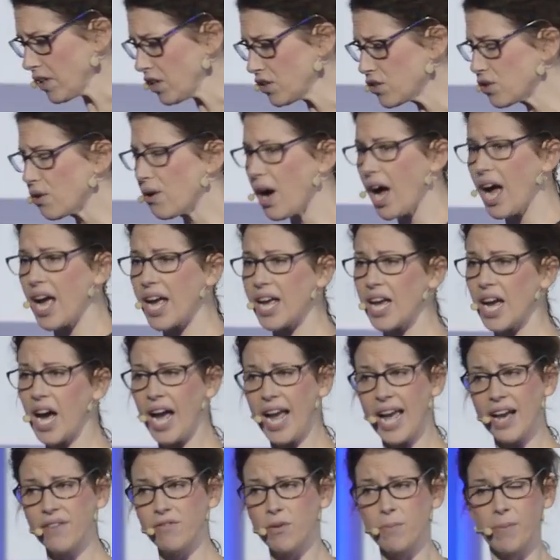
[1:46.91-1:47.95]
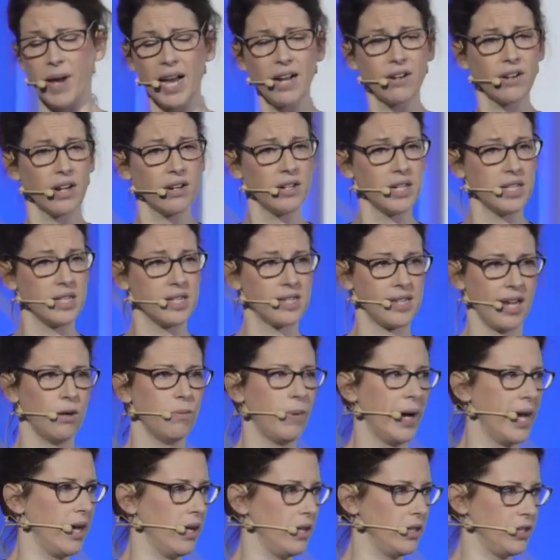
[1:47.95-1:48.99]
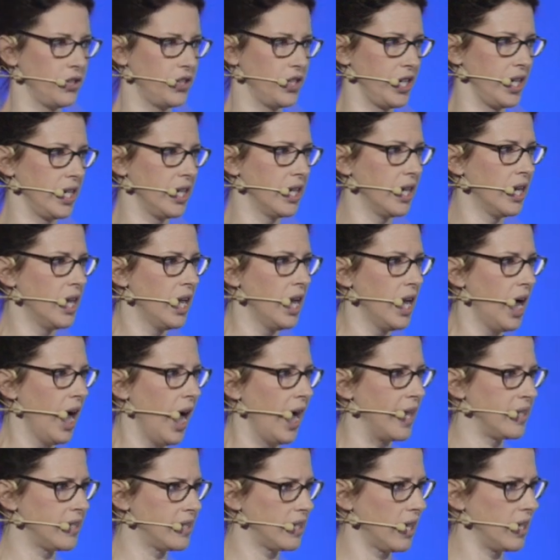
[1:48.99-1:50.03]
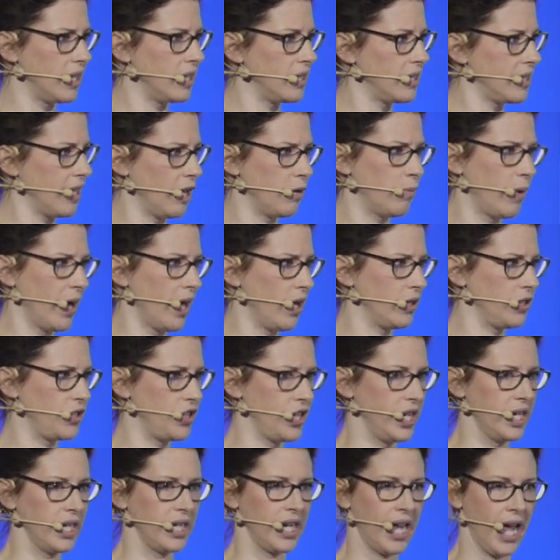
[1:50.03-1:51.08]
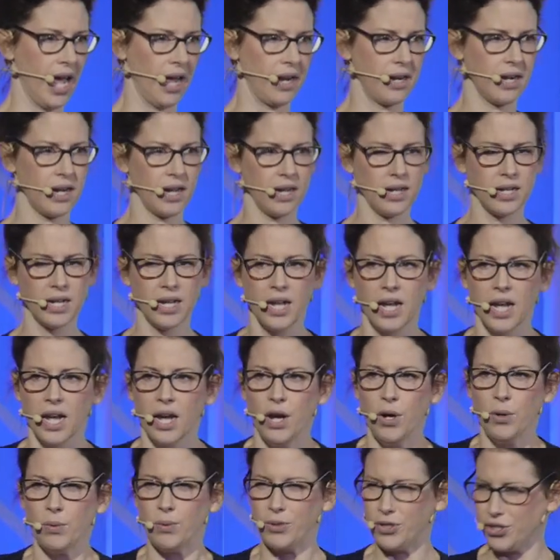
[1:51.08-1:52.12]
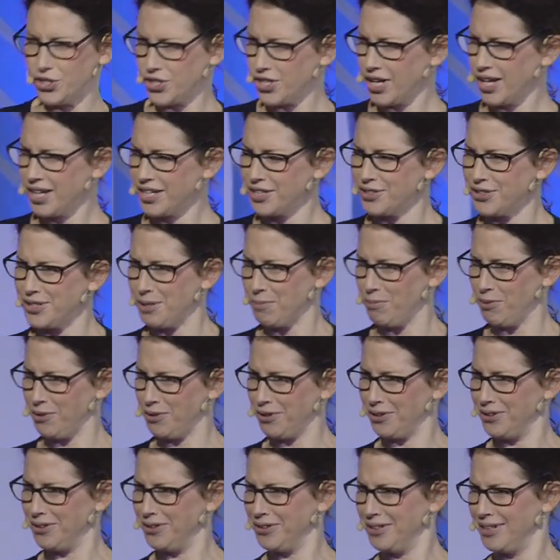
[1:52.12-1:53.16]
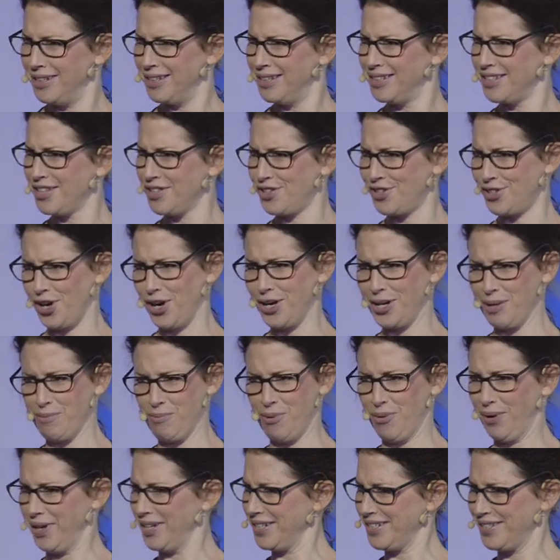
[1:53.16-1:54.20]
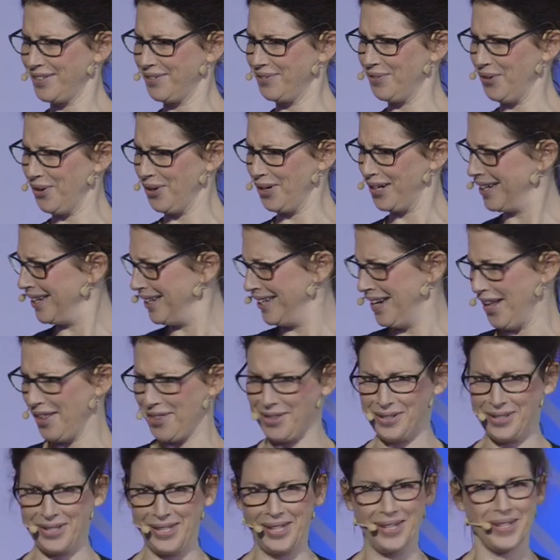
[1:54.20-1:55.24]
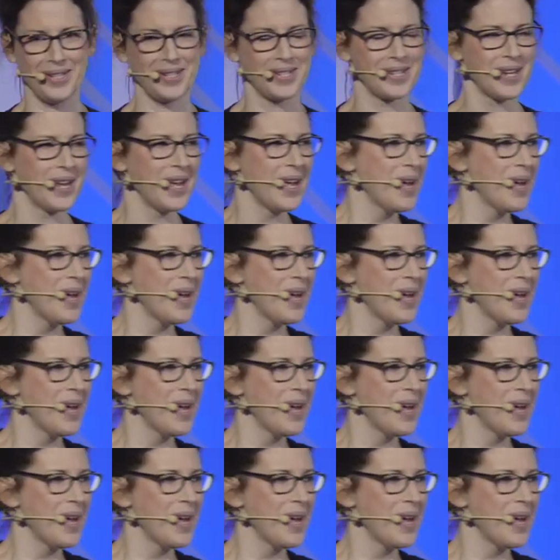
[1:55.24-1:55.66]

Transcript: So I, I have a background in cell biology. I studied cell biology in Canada, which is not your typical starting point for an ethicist.